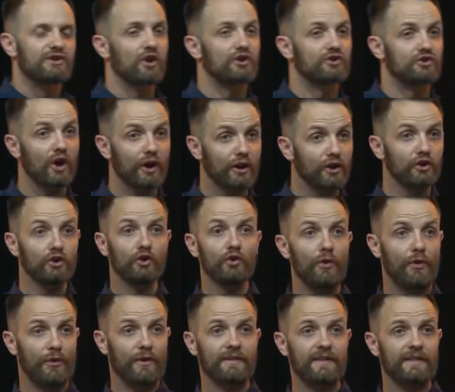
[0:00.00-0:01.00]
So it's not a
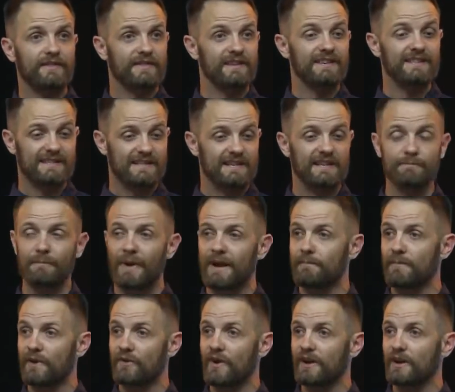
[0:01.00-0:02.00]
new thing that this thing
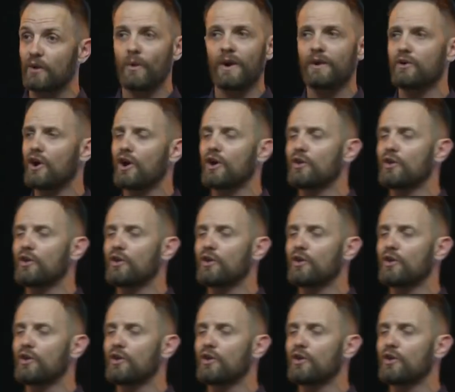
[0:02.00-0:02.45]
made me run away.